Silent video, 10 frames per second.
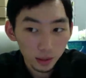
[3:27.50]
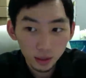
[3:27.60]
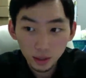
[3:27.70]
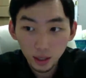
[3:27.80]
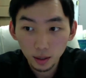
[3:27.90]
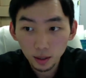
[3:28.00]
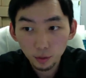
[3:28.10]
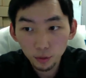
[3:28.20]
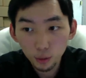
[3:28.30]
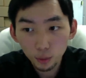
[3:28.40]
Yeah, if
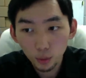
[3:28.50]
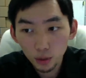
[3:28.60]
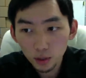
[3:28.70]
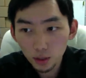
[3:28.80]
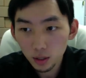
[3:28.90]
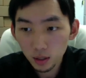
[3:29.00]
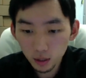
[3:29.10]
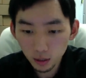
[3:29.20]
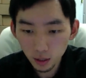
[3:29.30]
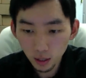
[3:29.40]
you want
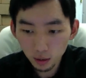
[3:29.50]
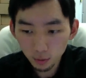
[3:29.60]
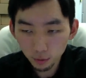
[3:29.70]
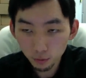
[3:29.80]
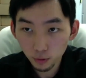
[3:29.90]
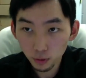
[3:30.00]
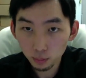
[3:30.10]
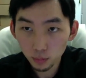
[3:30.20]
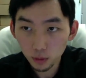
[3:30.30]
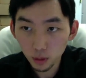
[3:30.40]
to have, oh,
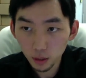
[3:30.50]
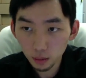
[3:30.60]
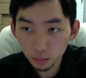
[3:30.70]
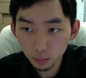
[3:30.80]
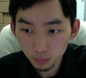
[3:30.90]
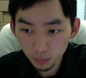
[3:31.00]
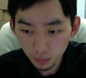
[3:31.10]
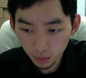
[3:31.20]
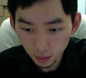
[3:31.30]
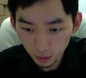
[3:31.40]
sorry, I
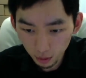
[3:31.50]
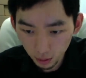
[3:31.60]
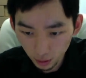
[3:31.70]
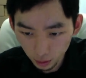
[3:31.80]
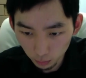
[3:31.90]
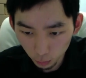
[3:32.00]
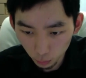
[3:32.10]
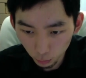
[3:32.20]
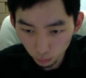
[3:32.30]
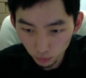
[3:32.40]
think I need to
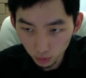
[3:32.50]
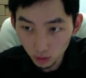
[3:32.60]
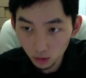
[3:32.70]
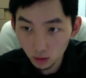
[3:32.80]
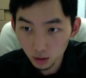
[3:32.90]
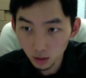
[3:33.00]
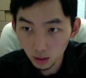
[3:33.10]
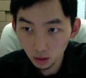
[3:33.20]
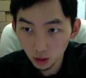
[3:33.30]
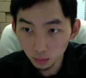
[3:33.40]
move this to see the
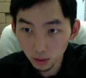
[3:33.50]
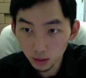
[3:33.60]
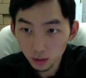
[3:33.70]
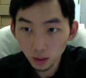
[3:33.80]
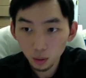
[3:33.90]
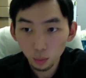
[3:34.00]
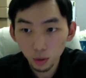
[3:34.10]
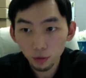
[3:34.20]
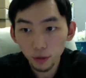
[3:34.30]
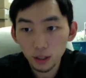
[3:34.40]
comment. What
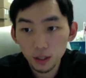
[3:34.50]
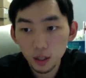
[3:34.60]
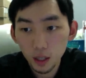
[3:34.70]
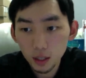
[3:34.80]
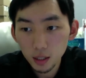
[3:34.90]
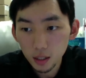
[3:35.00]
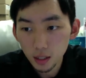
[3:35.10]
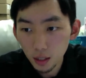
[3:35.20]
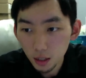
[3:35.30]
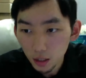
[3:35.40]
effects does
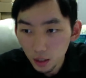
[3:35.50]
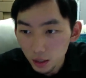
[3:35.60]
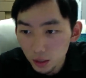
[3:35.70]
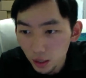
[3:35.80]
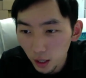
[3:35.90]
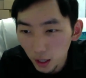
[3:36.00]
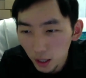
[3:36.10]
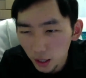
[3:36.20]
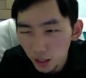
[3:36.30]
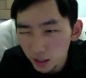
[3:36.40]

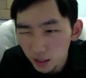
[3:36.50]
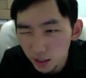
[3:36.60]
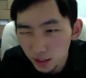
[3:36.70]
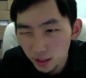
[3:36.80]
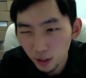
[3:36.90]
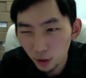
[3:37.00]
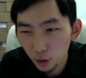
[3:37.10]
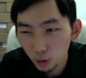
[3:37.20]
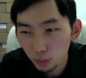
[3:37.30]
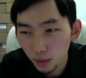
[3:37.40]

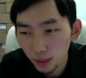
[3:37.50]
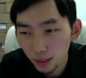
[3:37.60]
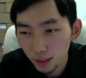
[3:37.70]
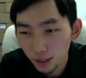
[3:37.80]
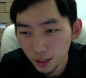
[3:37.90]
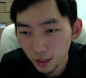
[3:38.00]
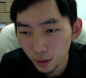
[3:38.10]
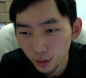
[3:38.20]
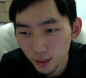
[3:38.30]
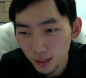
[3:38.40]

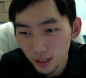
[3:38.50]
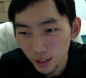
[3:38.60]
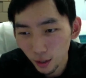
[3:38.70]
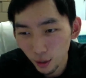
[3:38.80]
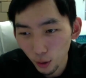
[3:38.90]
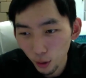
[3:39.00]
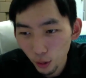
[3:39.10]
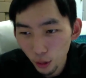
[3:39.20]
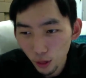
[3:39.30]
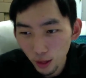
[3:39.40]
diatomaceous
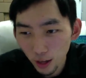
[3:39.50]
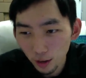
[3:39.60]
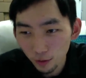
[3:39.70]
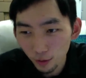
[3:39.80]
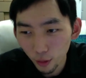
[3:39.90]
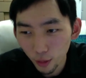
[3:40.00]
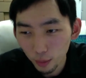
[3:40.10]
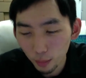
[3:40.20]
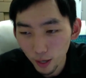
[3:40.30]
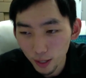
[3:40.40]
earth have on the
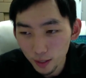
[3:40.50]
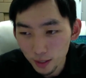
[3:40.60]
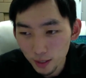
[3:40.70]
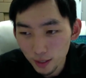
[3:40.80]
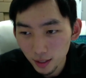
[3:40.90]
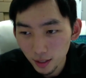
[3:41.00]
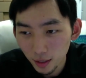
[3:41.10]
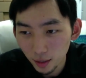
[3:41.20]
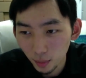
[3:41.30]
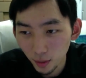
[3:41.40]
mites?
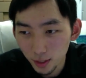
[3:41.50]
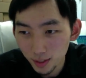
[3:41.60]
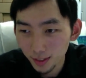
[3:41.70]
What?